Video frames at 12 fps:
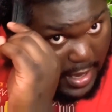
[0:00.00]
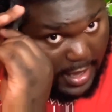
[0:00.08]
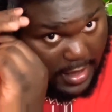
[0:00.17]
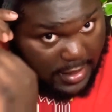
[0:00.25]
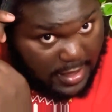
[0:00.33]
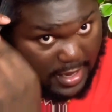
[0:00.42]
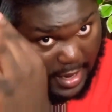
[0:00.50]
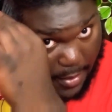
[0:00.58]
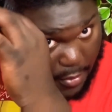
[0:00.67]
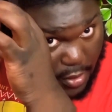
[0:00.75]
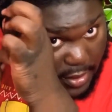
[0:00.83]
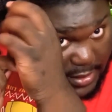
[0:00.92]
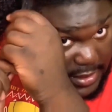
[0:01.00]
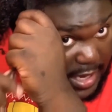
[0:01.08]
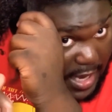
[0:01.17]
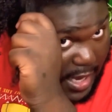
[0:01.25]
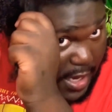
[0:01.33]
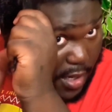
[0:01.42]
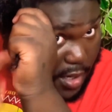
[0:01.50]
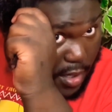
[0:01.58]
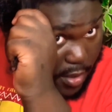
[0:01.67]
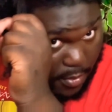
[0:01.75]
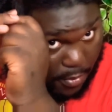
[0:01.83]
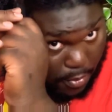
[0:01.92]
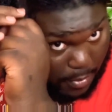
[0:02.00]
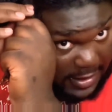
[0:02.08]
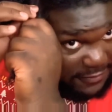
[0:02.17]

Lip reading: Then I'm gonna take my